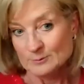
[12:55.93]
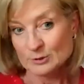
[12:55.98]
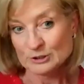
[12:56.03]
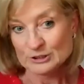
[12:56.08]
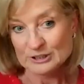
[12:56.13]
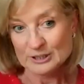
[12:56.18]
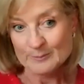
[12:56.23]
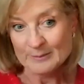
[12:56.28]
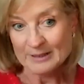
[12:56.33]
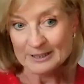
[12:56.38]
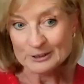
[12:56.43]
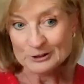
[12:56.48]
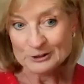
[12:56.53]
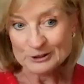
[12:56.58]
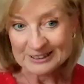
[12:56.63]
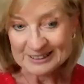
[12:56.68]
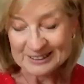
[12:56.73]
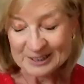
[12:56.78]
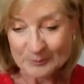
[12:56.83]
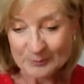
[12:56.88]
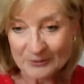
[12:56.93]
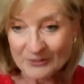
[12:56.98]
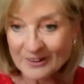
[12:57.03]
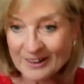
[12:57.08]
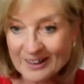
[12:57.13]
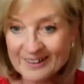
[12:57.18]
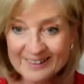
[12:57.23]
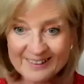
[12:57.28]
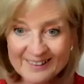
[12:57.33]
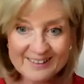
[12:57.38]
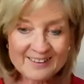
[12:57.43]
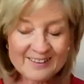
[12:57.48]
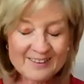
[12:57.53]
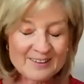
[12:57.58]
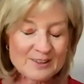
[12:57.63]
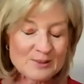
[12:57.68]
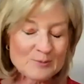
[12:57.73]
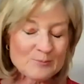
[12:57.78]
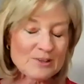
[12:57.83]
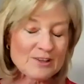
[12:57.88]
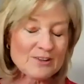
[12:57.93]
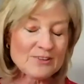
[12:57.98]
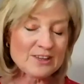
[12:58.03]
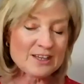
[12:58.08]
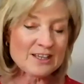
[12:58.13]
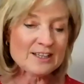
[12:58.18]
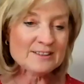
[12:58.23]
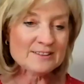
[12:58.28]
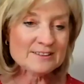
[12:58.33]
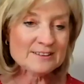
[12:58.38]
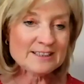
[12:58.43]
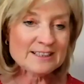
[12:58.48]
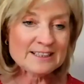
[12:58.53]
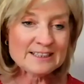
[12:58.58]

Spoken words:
project managing something, then